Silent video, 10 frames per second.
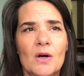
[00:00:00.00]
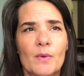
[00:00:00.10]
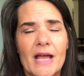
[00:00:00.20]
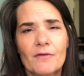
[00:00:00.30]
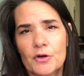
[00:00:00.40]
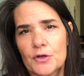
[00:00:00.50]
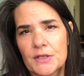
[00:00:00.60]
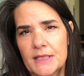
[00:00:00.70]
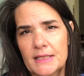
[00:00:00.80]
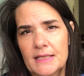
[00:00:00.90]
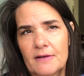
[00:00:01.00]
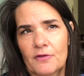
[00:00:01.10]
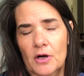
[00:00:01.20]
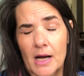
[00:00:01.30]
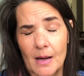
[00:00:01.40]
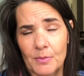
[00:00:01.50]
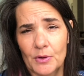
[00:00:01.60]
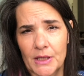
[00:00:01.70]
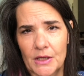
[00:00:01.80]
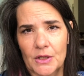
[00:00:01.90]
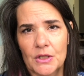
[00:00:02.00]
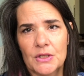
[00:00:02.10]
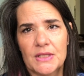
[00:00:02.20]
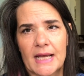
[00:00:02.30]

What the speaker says: we haven't cruised Disney for a couple years,